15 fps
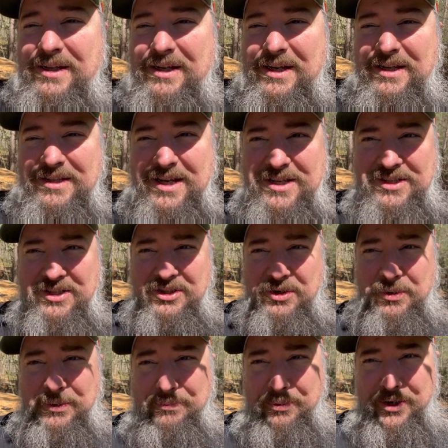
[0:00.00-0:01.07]
It doesn't
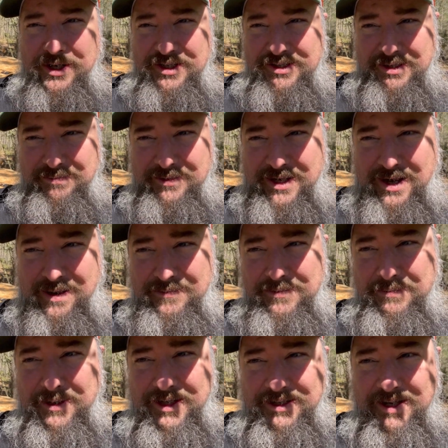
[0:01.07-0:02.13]
do it pretty sometimes,
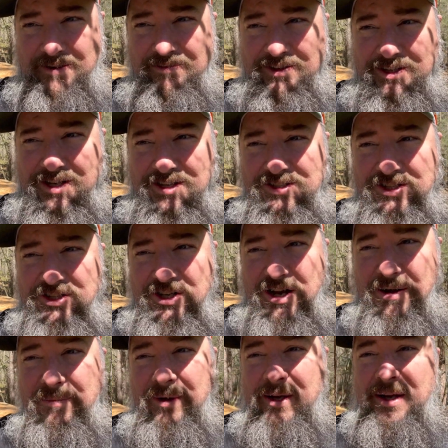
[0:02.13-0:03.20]
but it definitely does the job.